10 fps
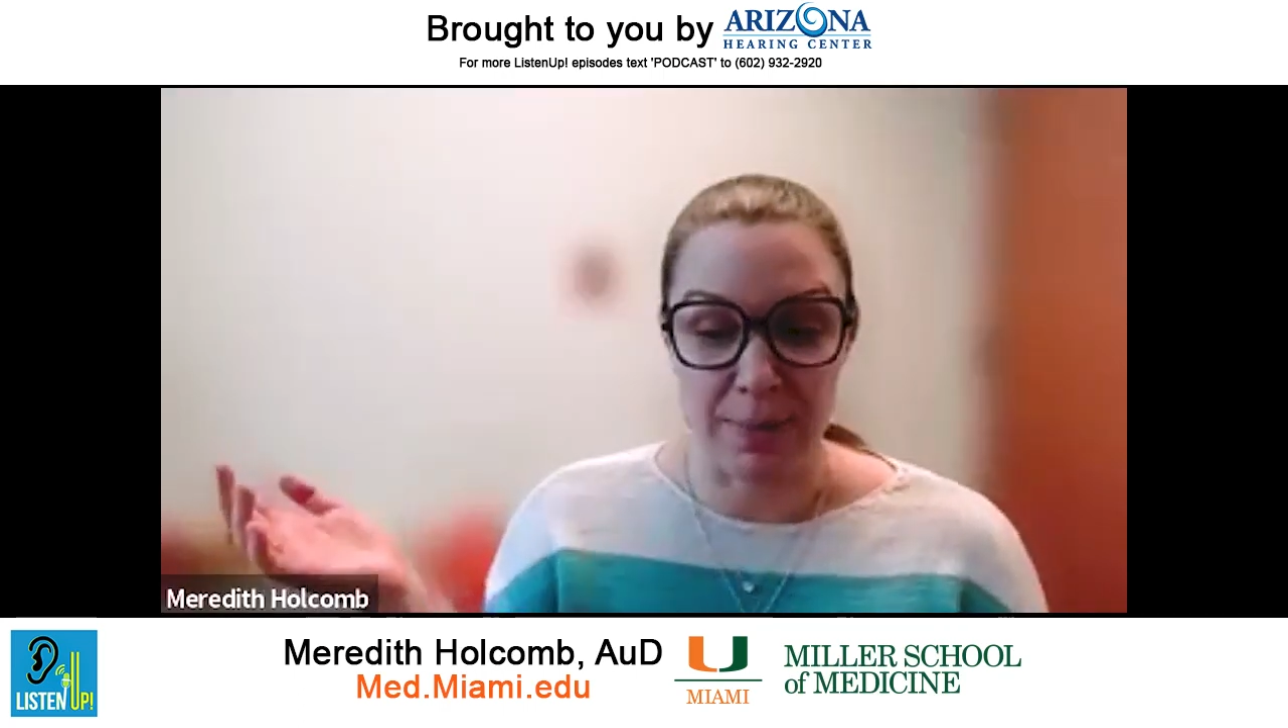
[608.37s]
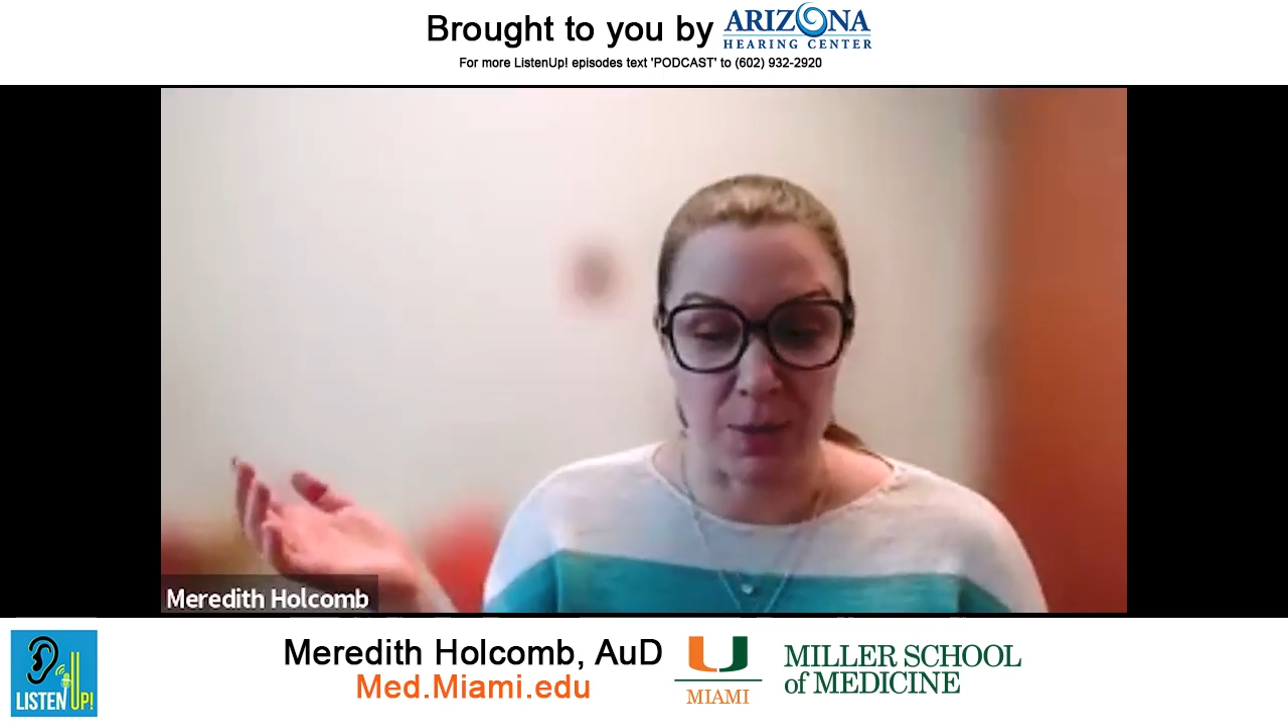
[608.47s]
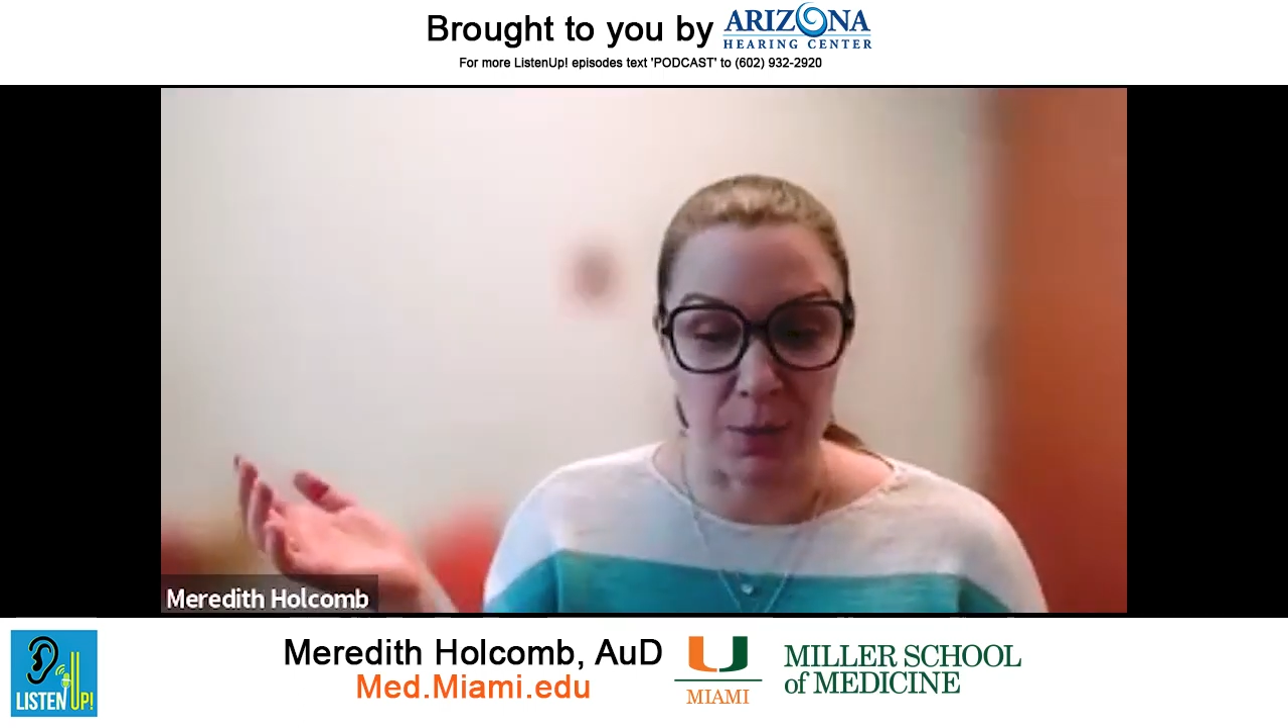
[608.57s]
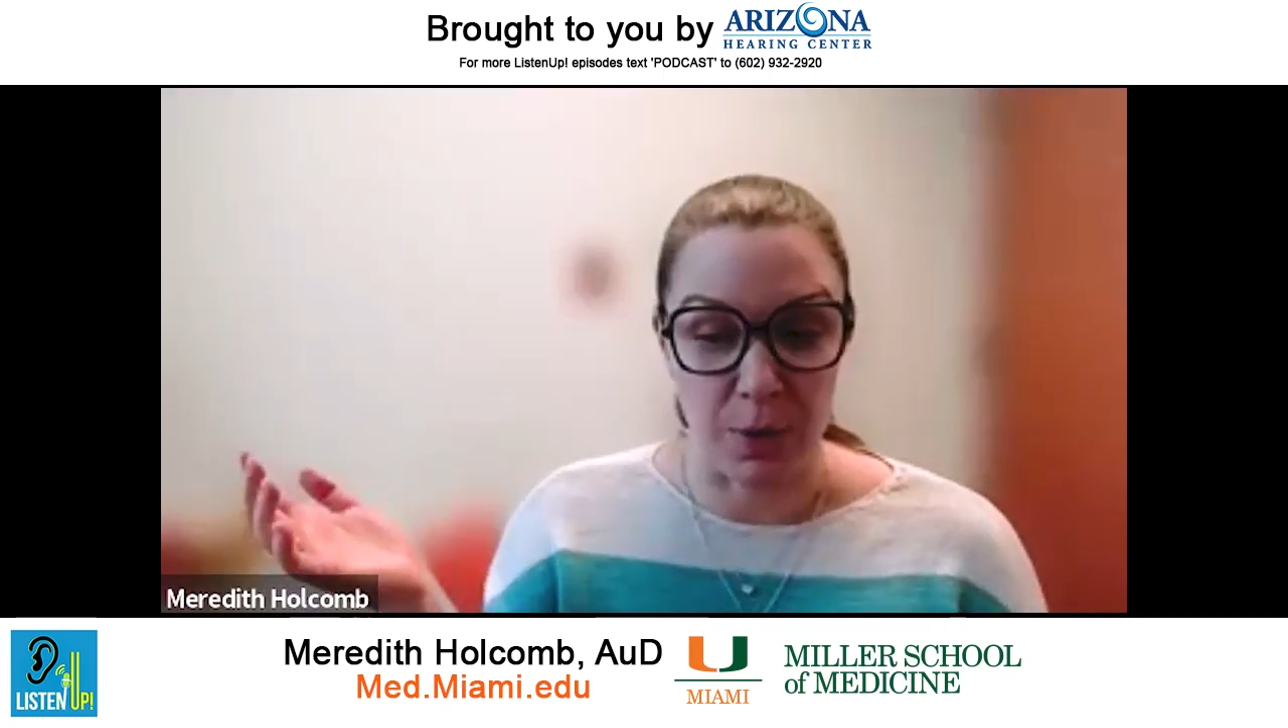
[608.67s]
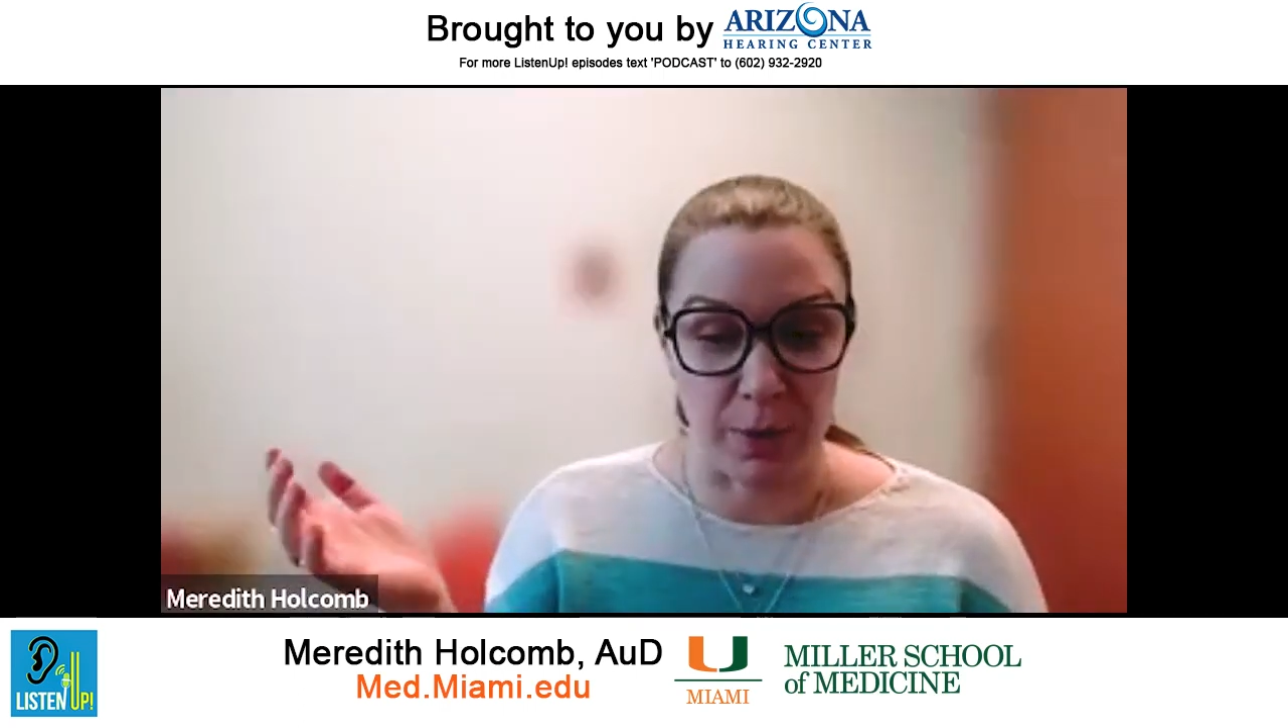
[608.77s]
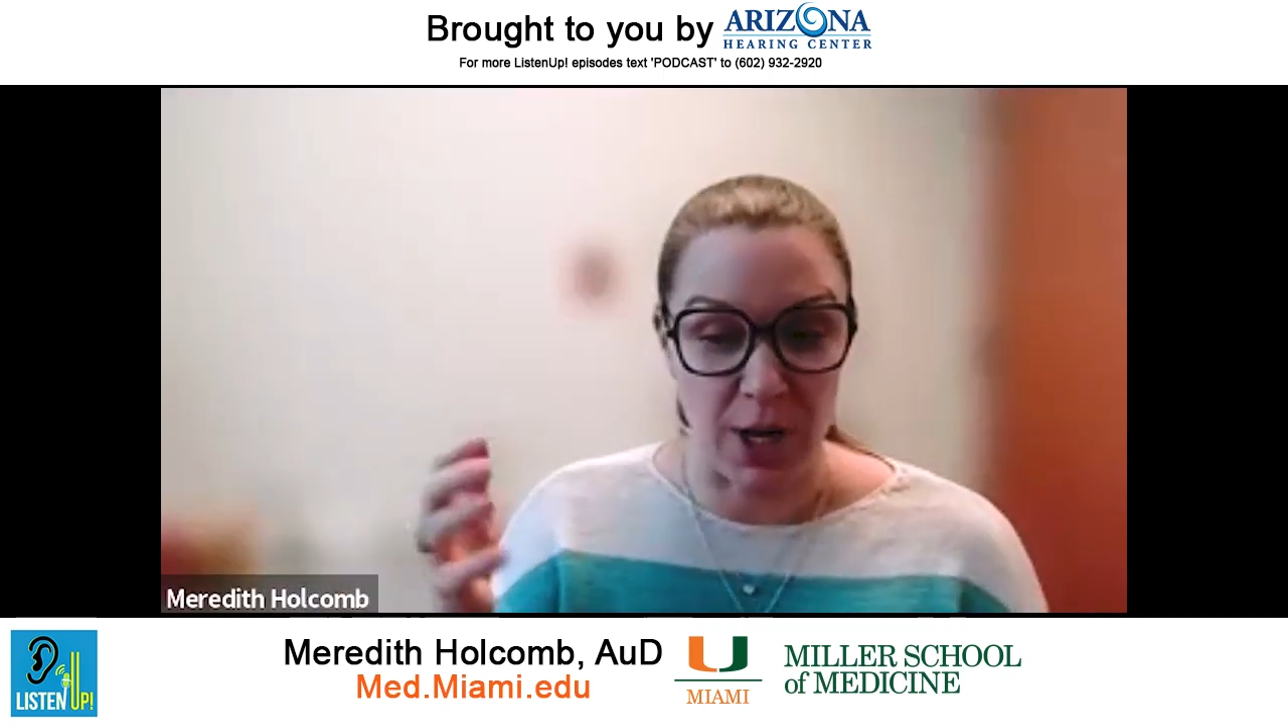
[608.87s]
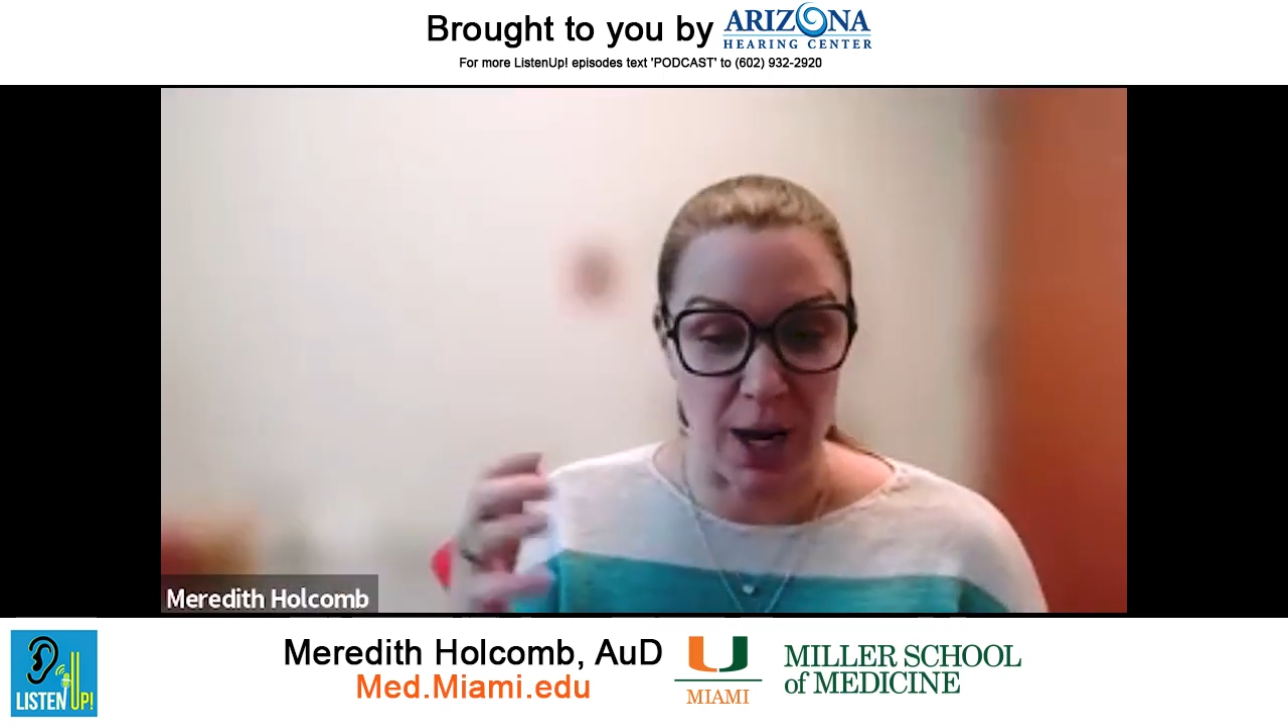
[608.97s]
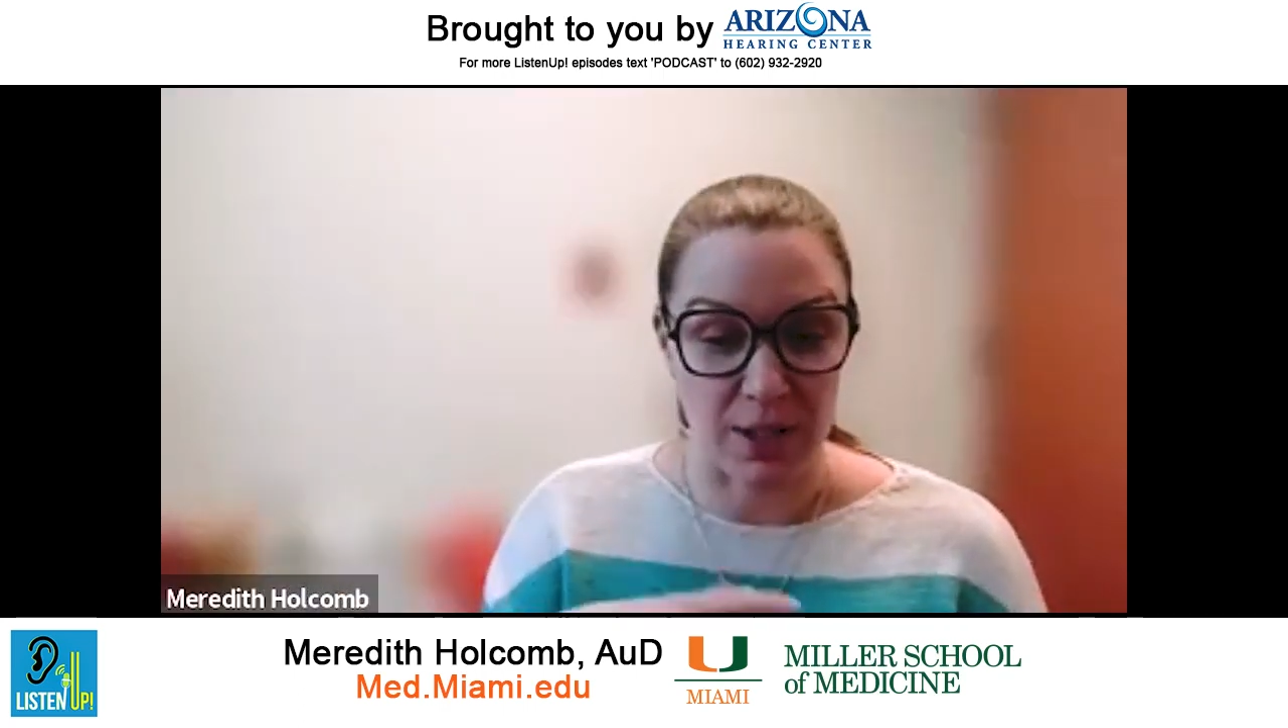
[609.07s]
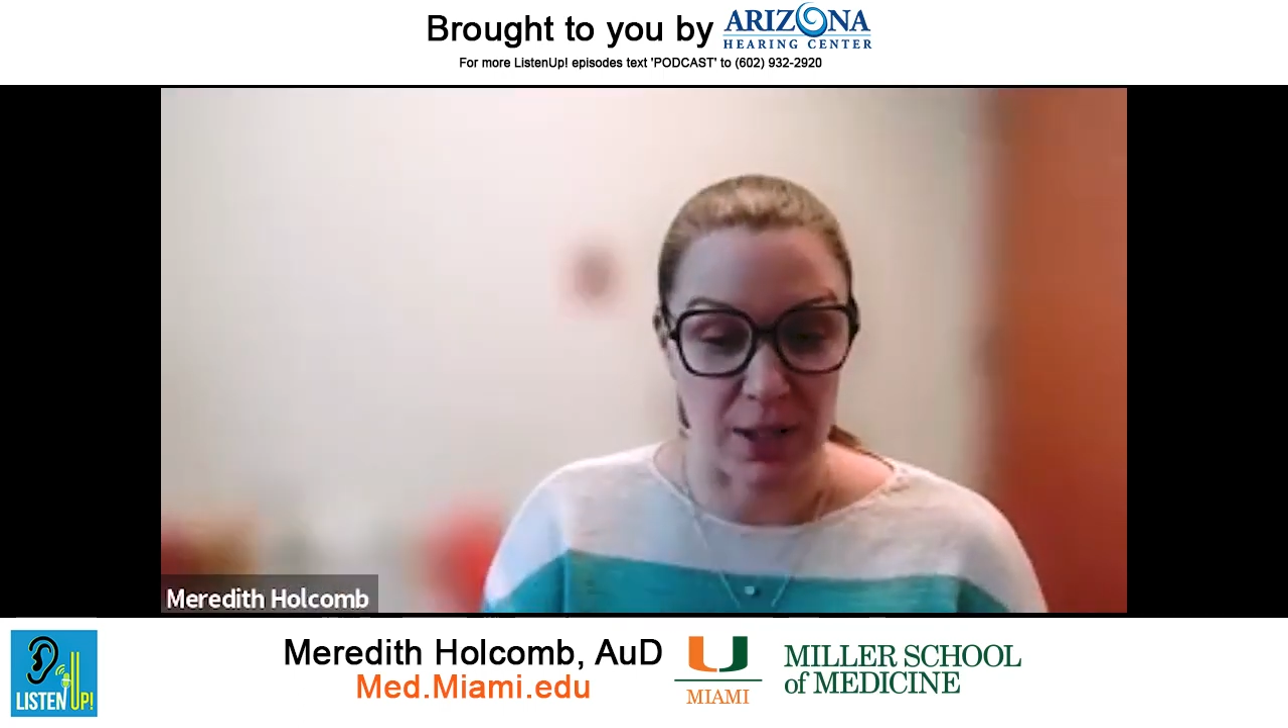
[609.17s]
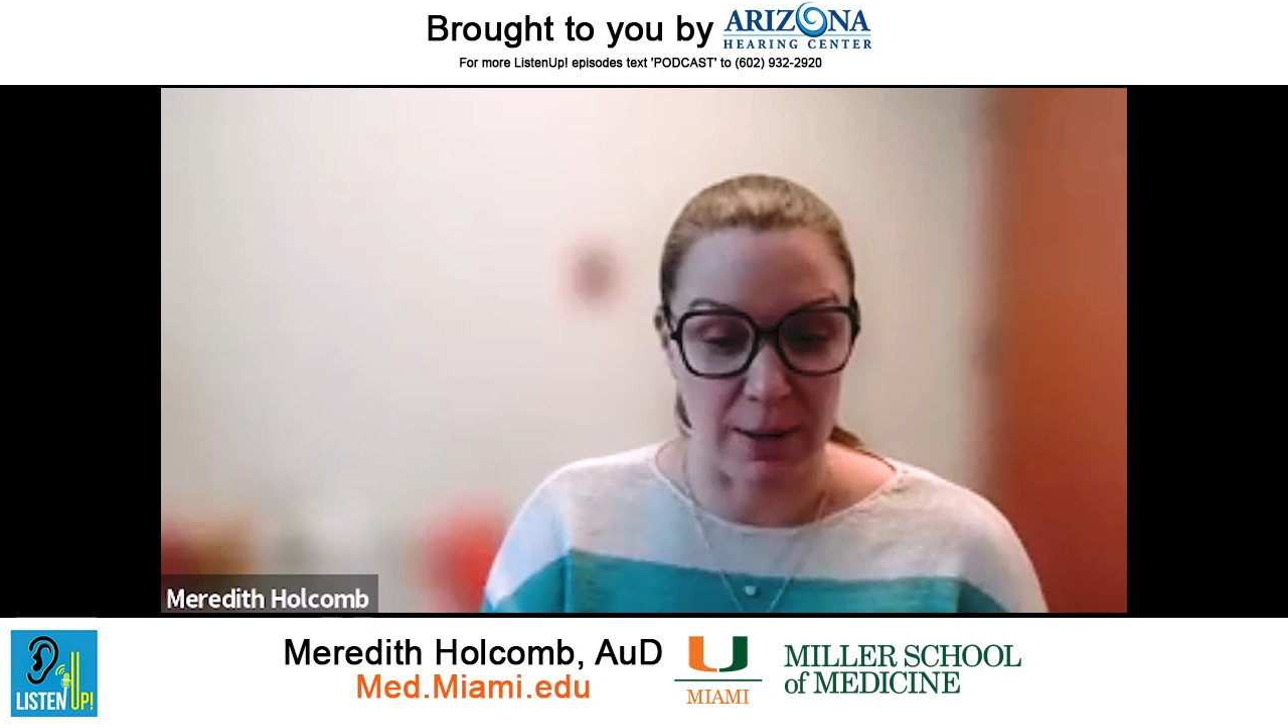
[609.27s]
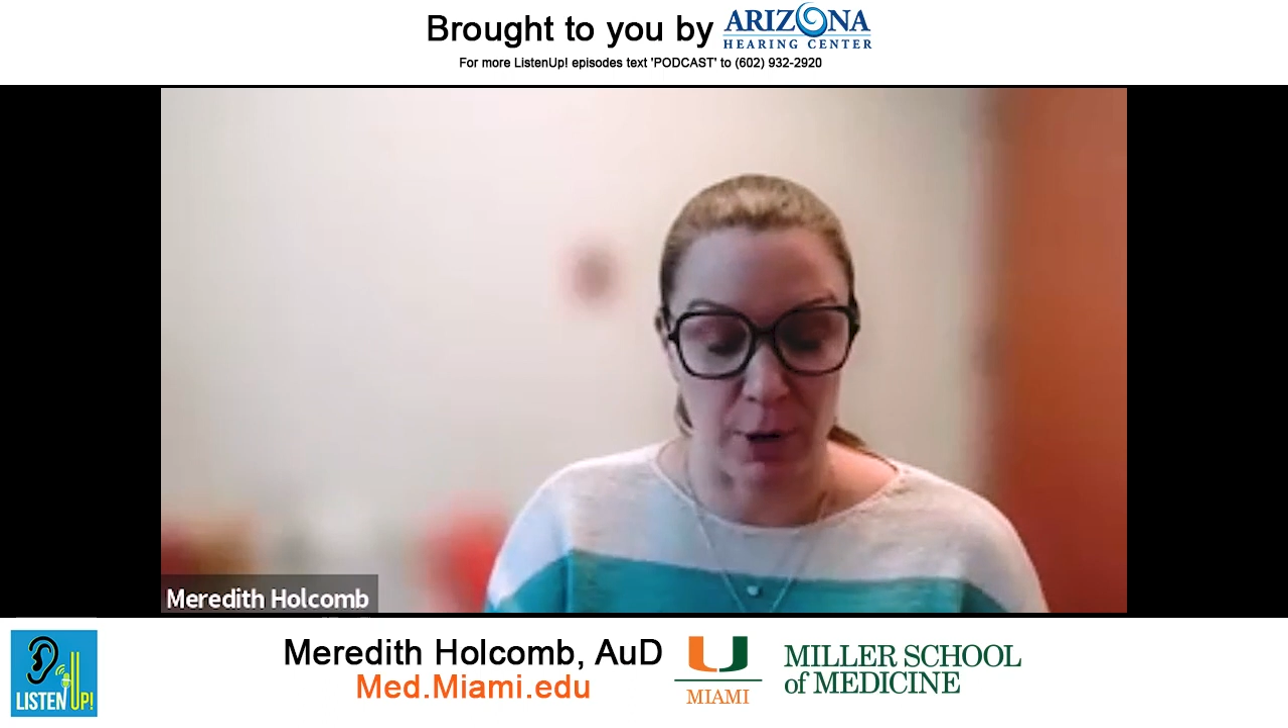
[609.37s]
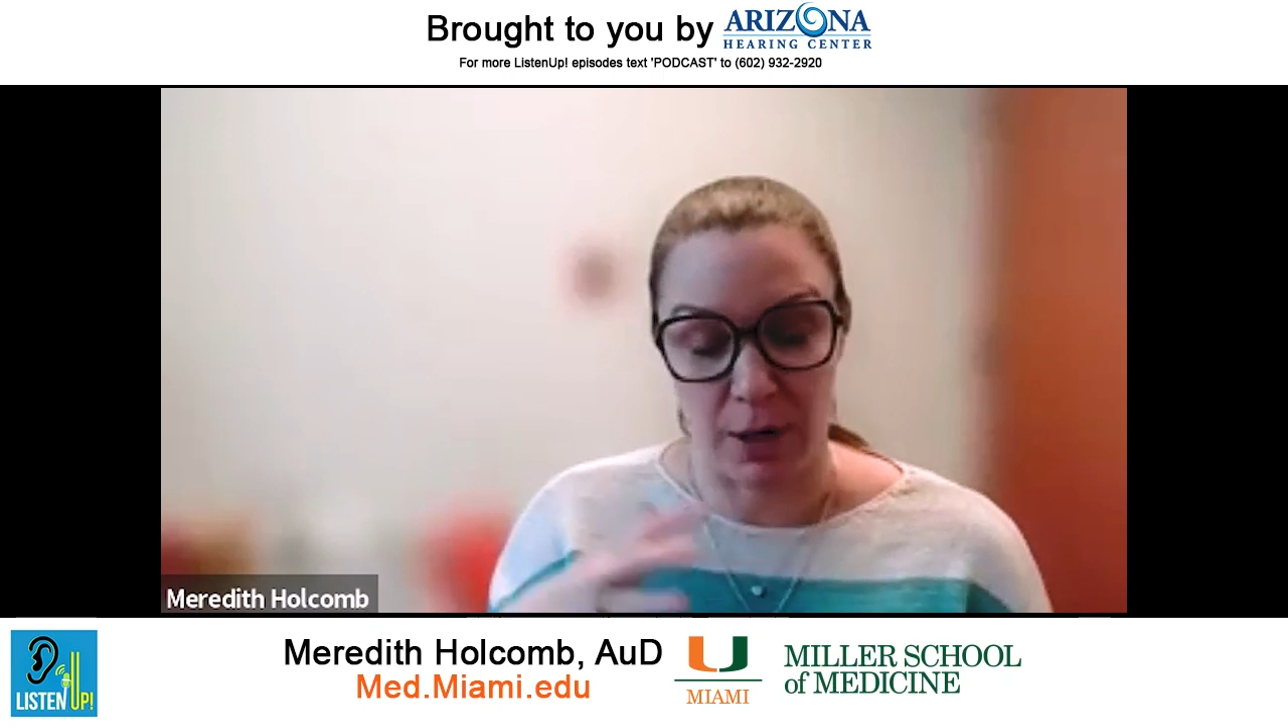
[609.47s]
is we reach out to them,